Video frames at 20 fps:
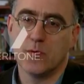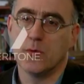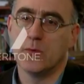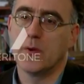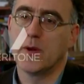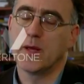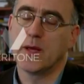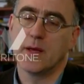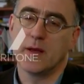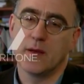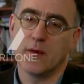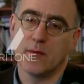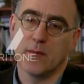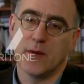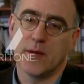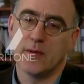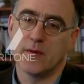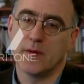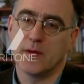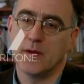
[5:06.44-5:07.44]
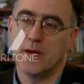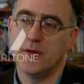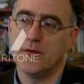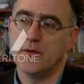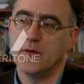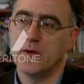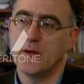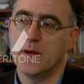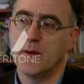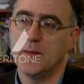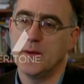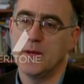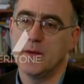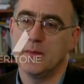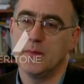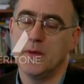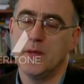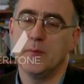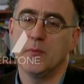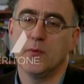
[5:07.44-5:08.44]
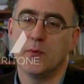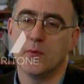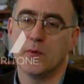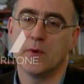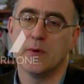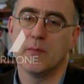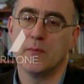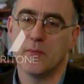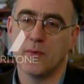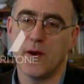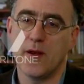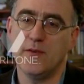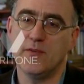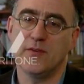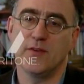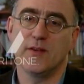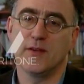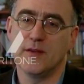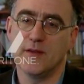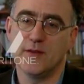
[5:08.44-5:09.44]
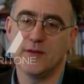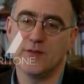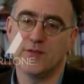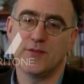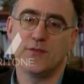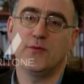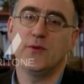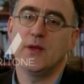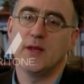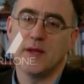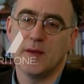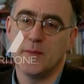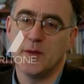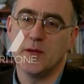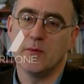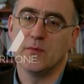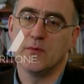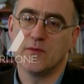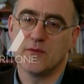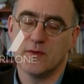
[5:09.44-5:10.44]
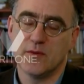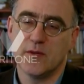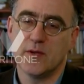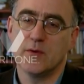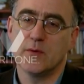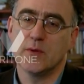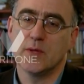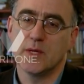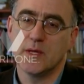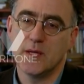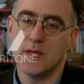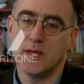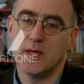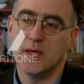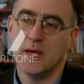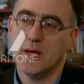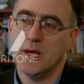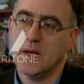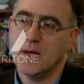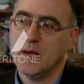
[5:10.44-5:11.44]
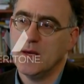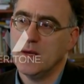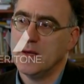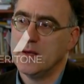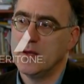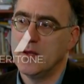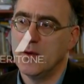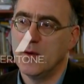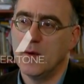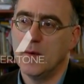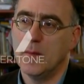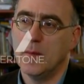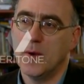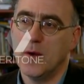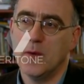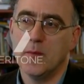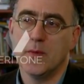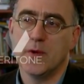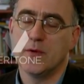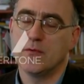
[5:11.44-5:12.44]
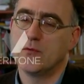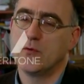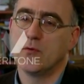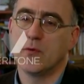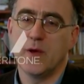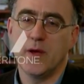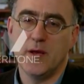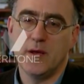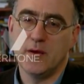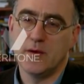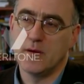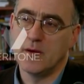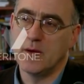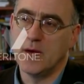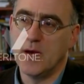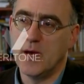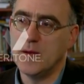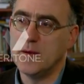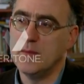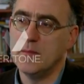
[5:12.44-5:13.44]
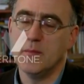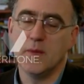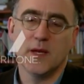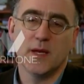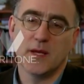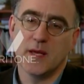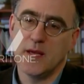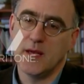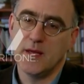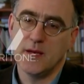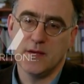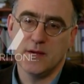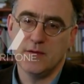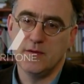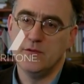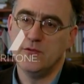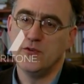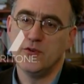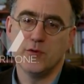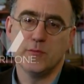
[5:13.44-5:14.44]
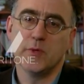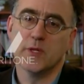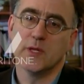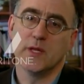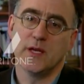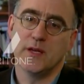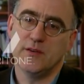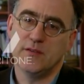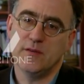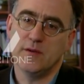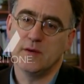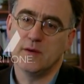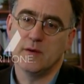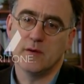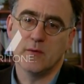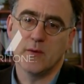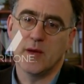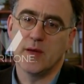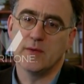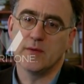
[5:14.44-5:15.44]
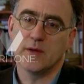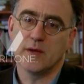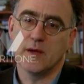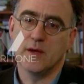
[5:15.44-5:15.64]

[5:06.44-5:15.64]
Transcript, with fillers: were ringing around the country. I mean, it, people were embracing in the street. I mean, it was literally, you know, a moment of great unmitigated jubilation around the